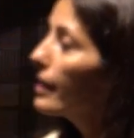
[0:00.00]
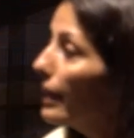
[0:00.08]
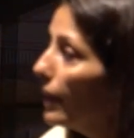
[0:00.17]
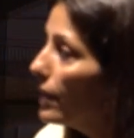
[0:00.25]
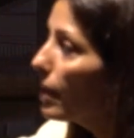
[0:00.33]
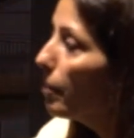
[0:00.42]
And
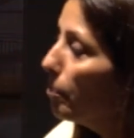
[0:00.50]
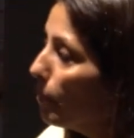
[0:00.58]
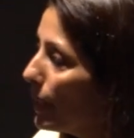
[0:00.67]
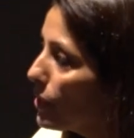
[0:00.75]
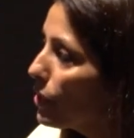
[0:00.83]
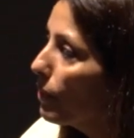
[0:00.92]
there's a
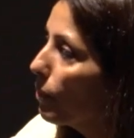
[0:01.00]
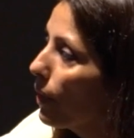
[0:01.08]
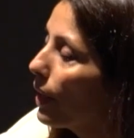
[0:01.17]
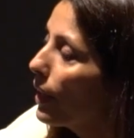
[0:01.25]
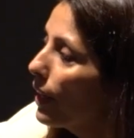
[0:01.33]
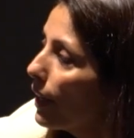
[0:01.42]
bunch of
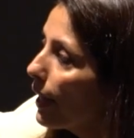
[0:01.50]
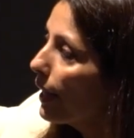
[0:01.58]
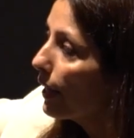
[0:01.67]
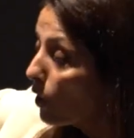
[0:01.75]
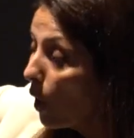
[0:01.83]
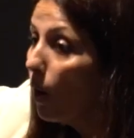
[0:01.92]

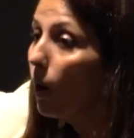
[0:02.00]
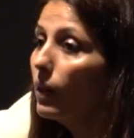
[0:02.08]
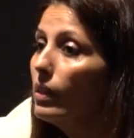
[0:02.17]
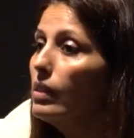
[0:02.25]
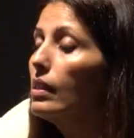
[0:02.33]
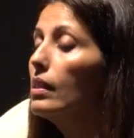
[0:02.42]

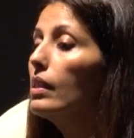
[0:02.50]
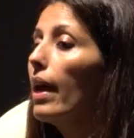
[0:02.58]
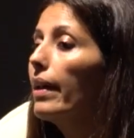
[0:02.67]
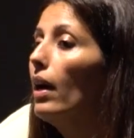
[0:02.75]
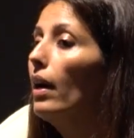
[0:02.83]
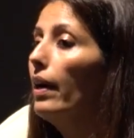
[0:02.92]
calls
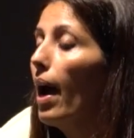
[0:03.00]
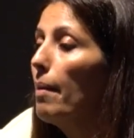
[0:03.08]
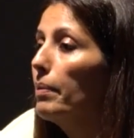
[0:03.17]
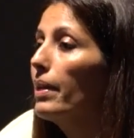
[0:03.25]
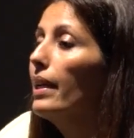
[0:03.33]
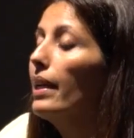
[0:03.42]
that are
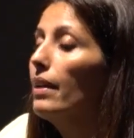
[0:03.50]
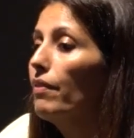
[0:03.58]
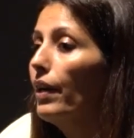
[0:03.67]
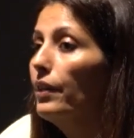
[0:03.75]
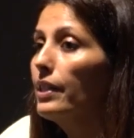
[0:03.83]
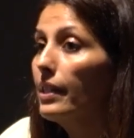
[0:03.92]
happening in a
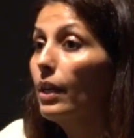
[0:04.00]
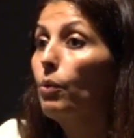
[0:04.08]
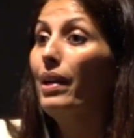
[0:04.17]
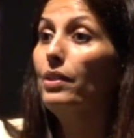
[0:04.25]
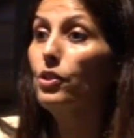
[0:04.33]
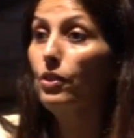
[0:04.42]
very
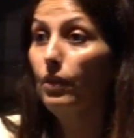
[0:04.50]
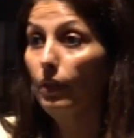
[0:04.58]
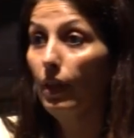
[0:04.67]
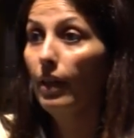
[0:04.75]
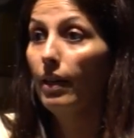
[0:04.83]
sequential